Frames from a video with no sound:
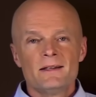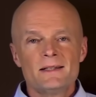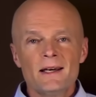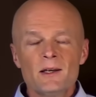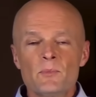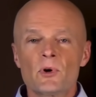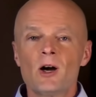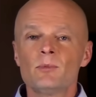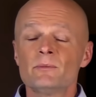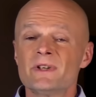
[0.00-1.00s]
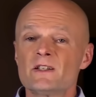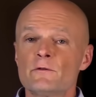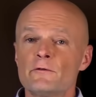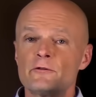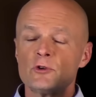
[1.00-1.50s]
The second problem is
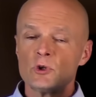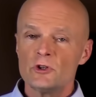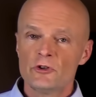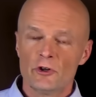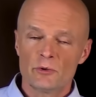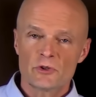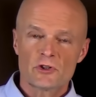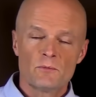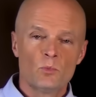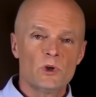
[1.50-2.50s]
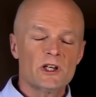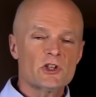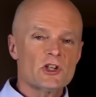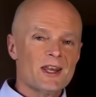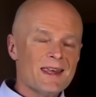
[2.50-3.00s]
fructose,
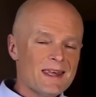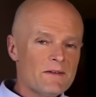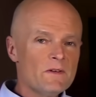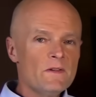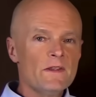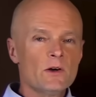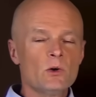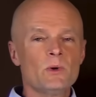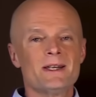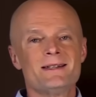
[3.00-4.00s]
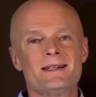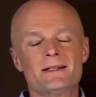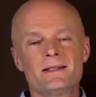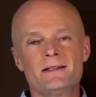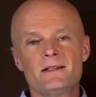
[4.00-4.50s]
which even though it
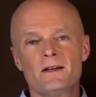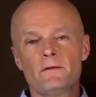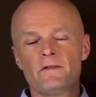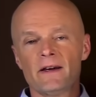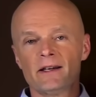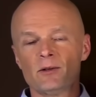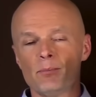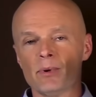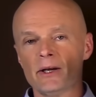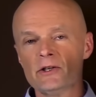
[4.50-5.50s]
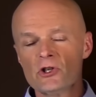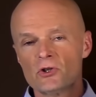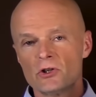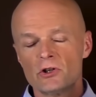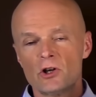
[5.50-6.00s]
doesn't affect blood
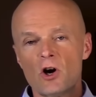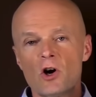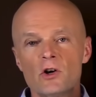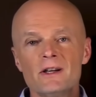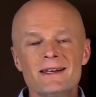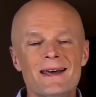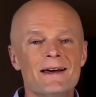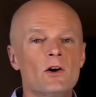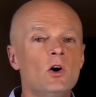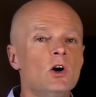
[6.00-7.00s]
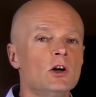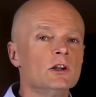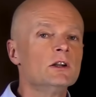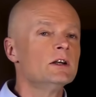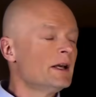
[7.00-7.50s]
sugar hardly at
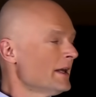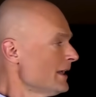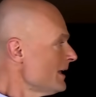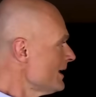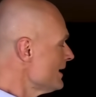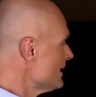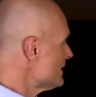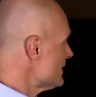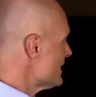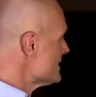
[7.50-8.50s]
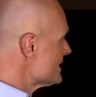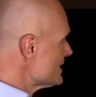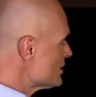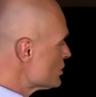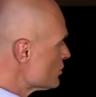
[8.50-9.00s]
all, it is a
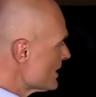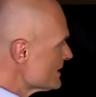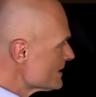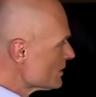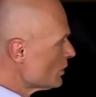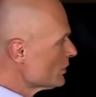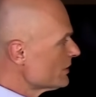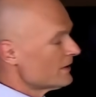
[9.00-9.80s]
stress on